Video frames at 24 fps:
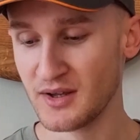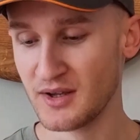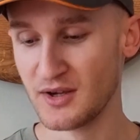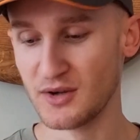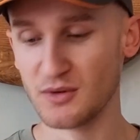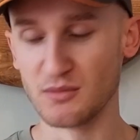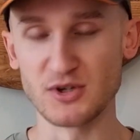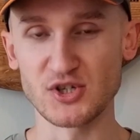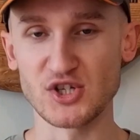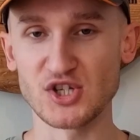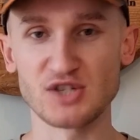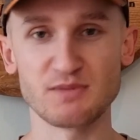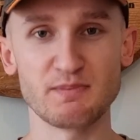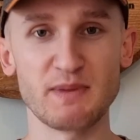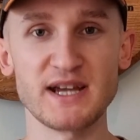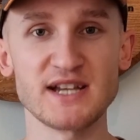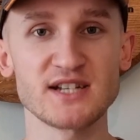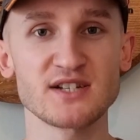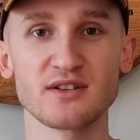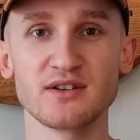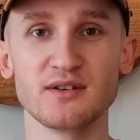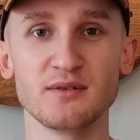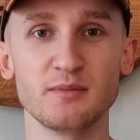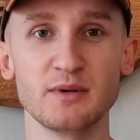which is
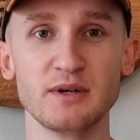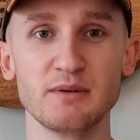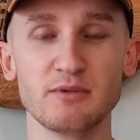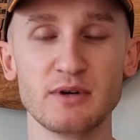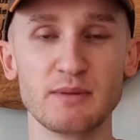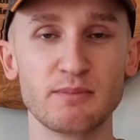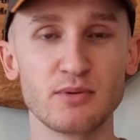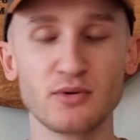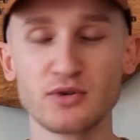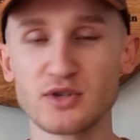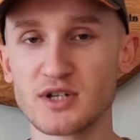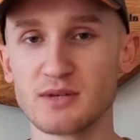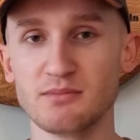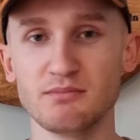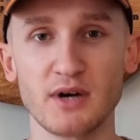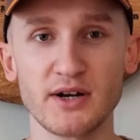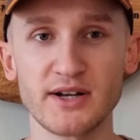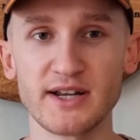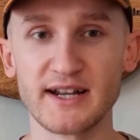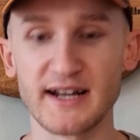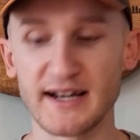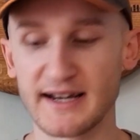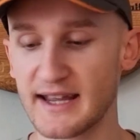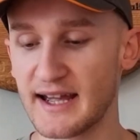basically we, we put some
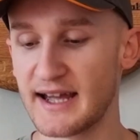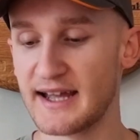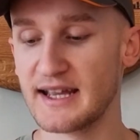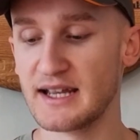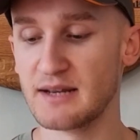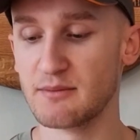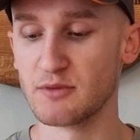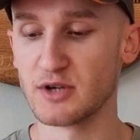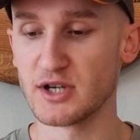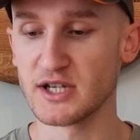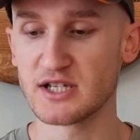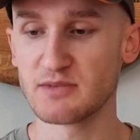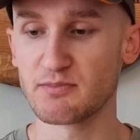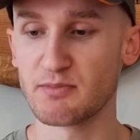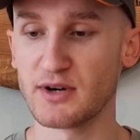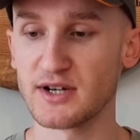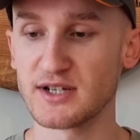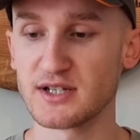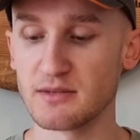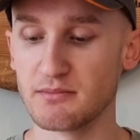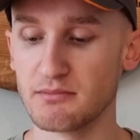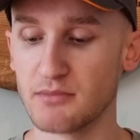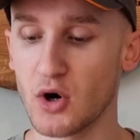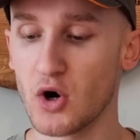money in a kitty and we
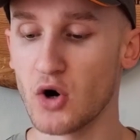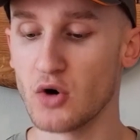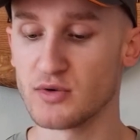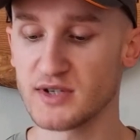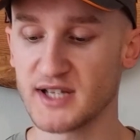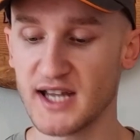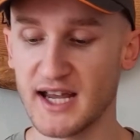split some bottles.